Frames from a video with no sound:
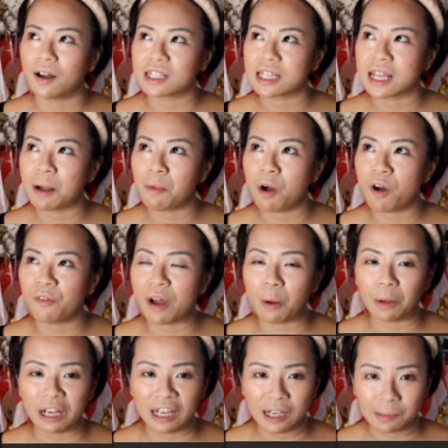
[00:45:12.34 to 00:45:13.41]
some of
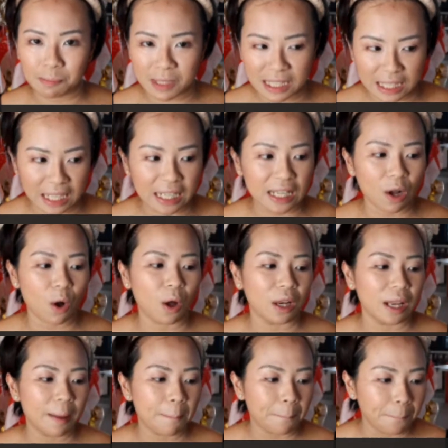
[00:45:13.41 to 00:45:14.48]
our lipstick or
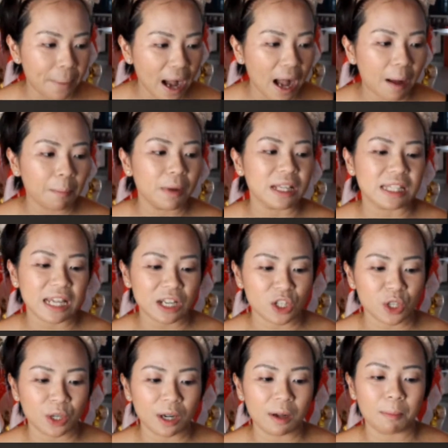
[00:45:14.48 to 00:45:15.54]
lip balm
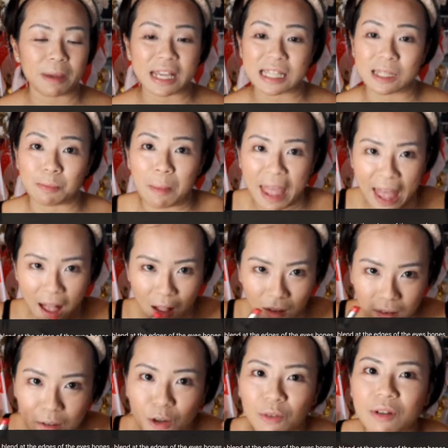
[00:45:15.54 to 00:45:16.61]
etc may
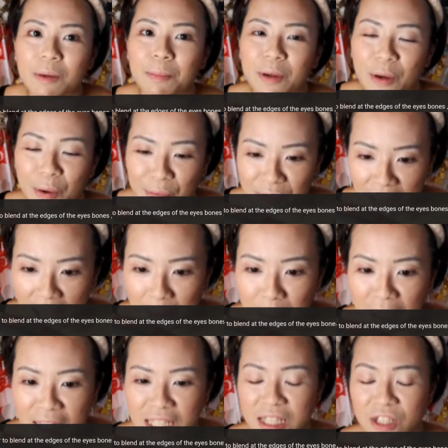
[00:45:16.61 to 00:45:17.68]
smell over a period of time,
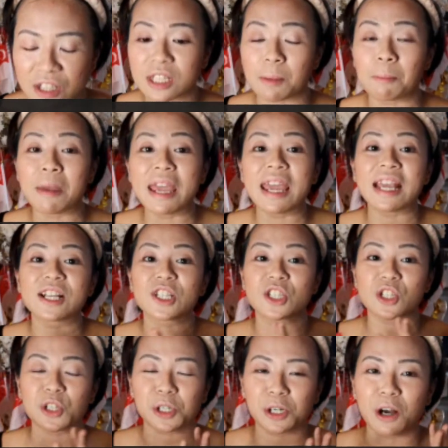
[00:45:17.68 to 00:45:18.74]
because it's just a
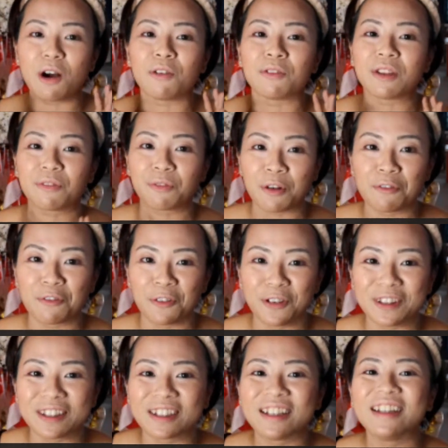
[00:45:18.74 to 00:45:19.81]
mixture of different
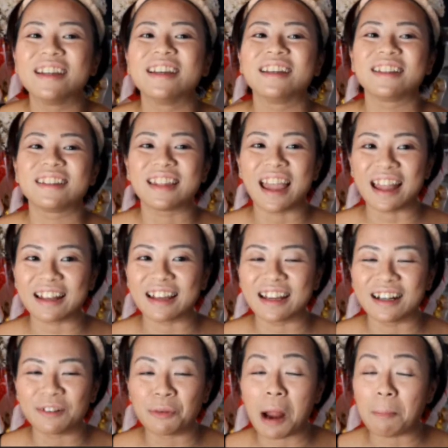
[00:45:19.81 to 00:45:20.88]
food that
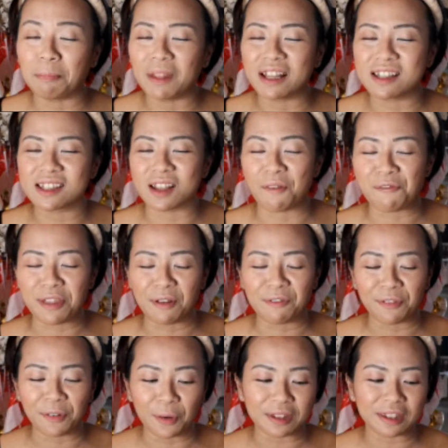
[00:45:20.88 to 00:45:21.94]
remnants of the
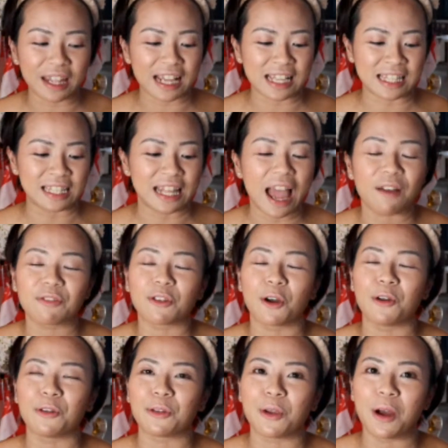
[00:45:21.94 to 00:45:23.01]
food that is left
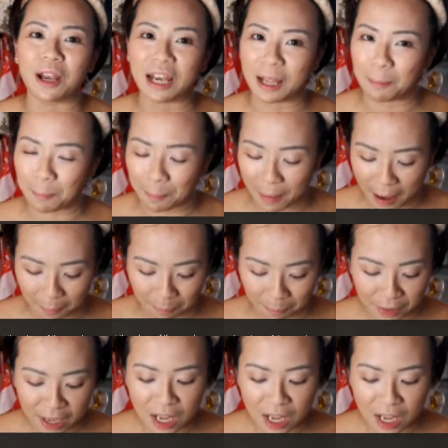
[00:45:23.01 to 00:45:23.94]
on your lip balm.